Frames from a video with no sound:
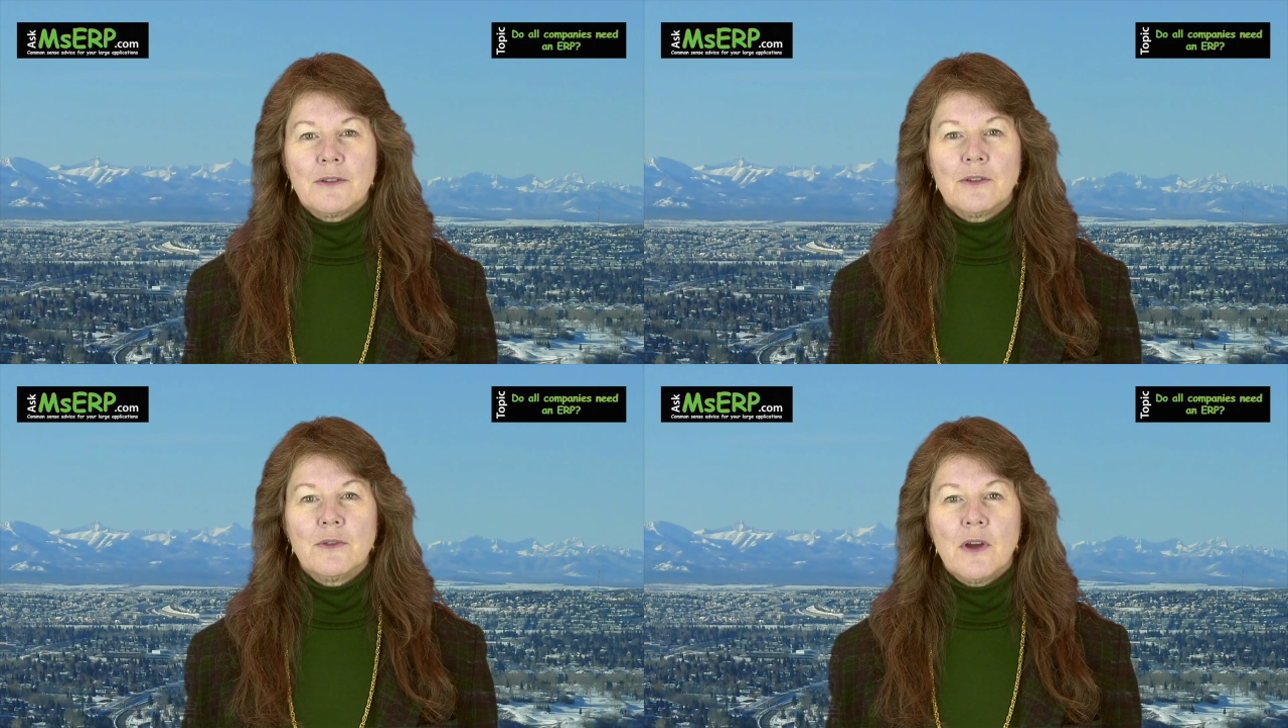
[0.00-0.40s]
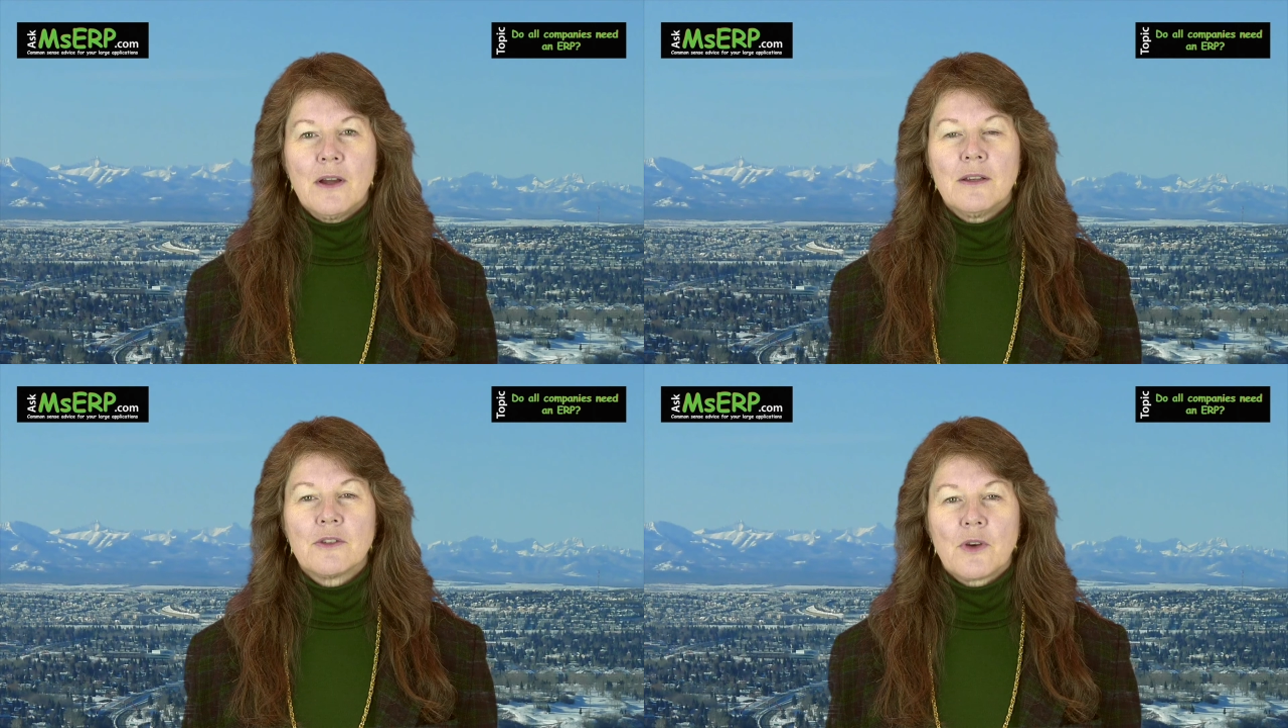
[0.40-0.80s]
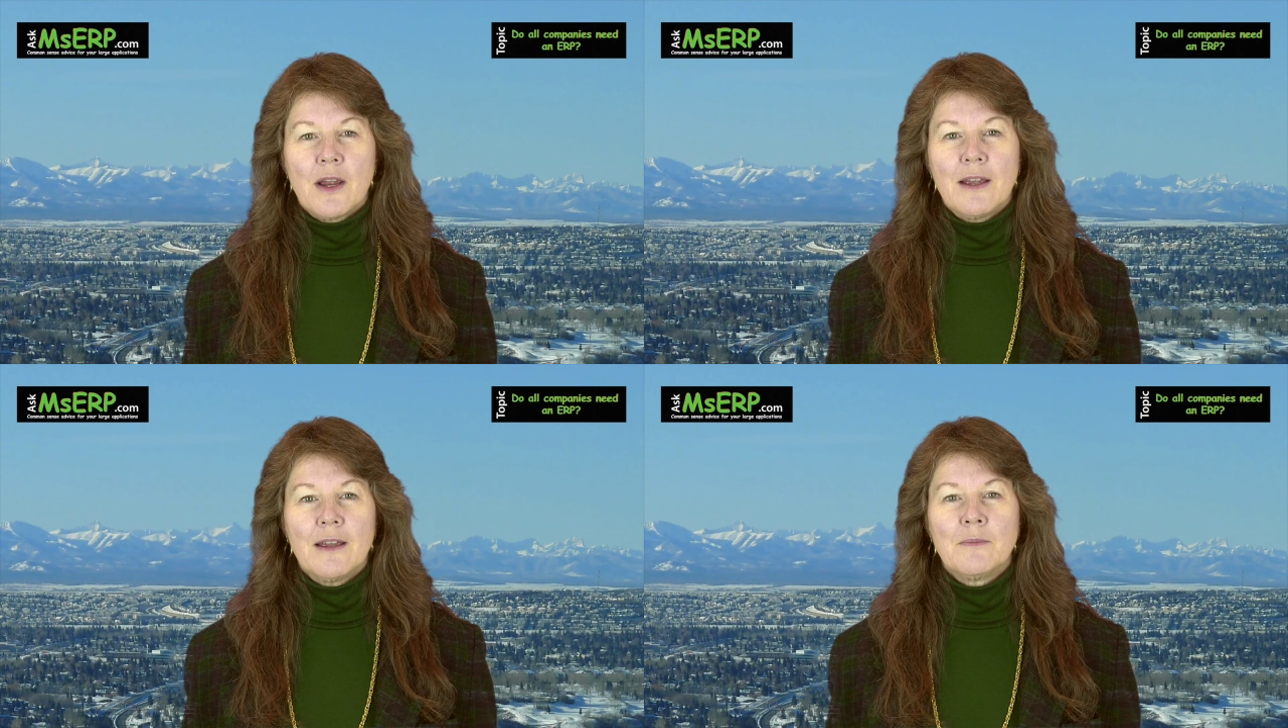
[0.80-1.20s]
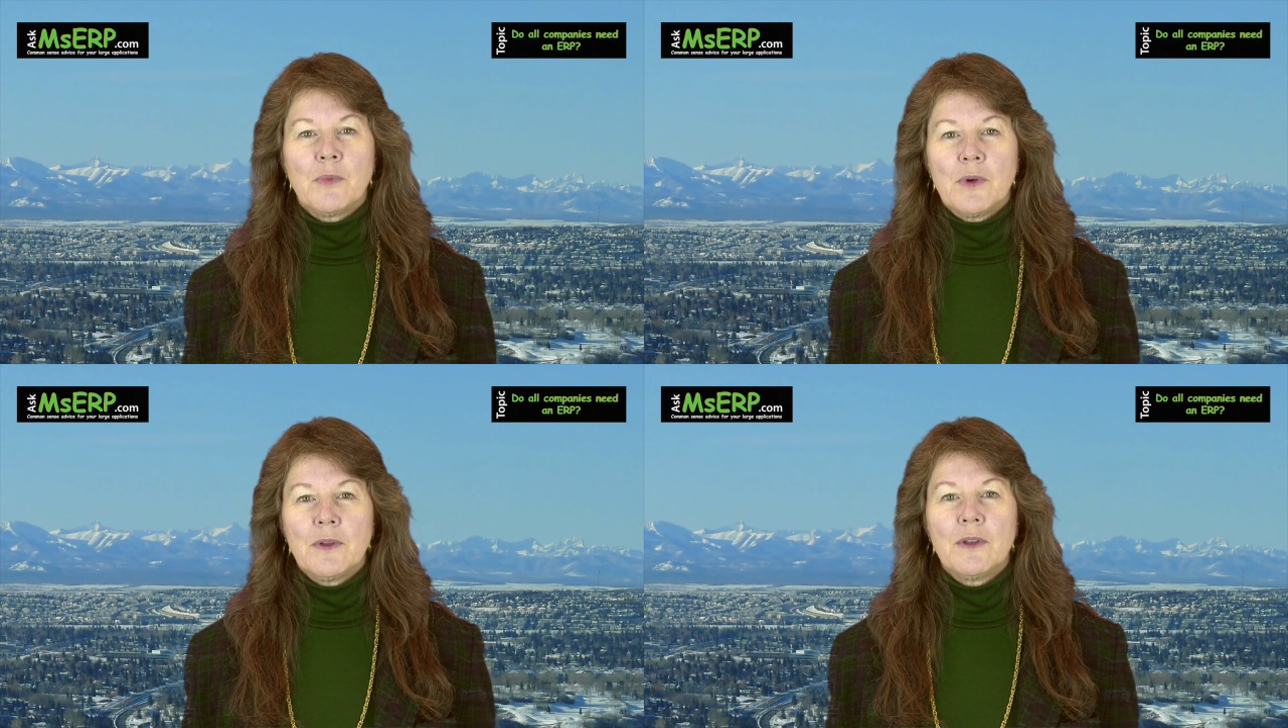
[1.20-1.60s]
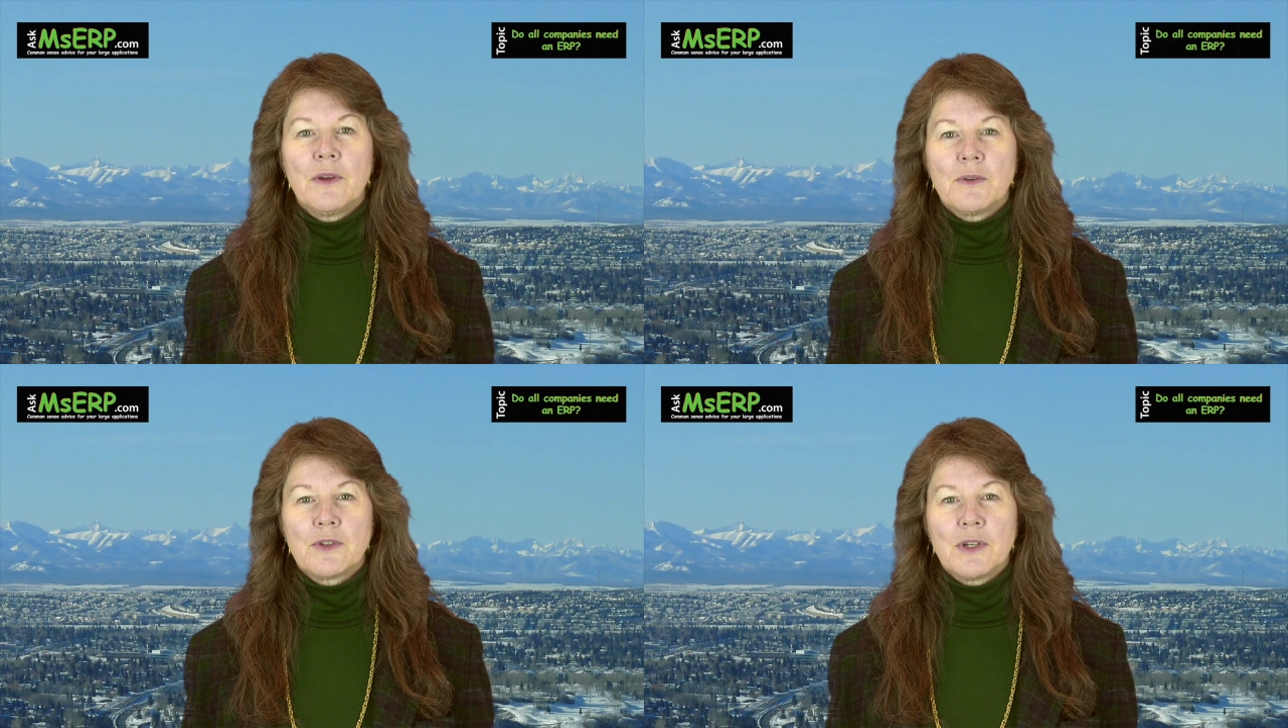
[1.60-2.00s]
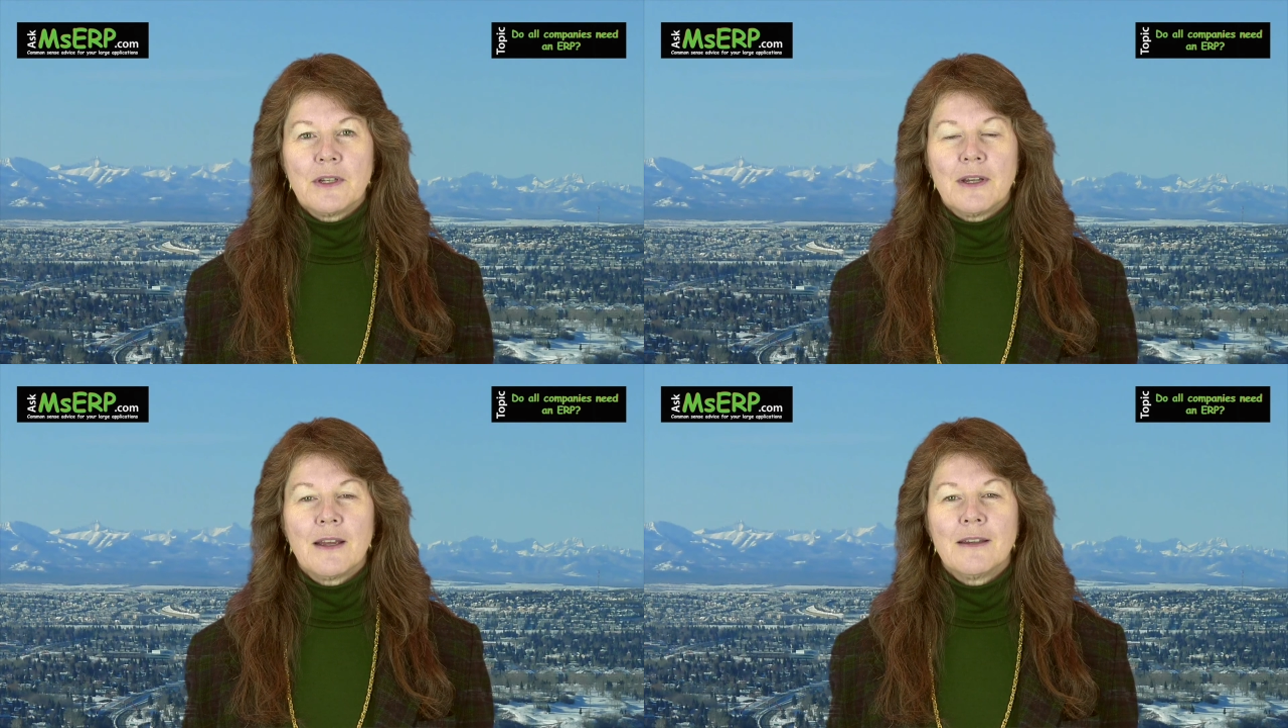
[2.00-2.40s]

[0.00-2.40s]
do not try and boil the ocean